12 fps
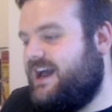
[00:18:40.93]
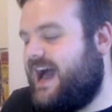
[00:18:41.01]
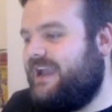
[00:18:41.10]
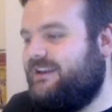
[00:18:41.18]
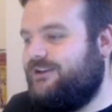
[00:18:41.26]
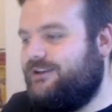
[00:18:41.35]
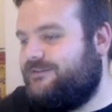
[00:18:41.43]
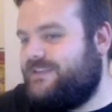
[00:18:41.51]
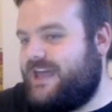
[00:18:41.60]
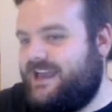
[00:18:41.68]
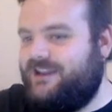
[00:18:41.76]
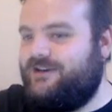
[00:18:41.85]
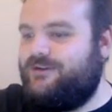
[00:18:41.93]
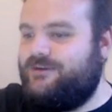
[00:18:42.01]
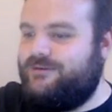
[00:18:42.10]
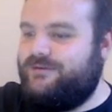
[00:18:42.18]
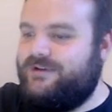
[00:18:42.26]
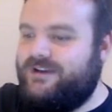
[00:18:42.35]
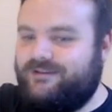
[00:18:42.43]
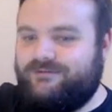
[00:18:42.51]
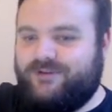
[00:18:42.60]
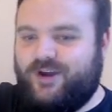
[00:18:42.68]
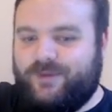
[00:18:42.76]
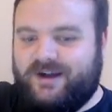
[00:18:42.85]
I love that little
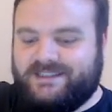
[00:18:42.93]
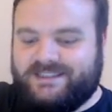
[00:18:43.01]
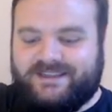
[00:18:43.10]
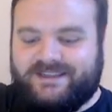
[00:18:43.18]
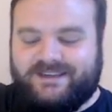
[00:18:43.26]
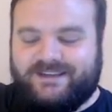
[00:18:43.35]
robot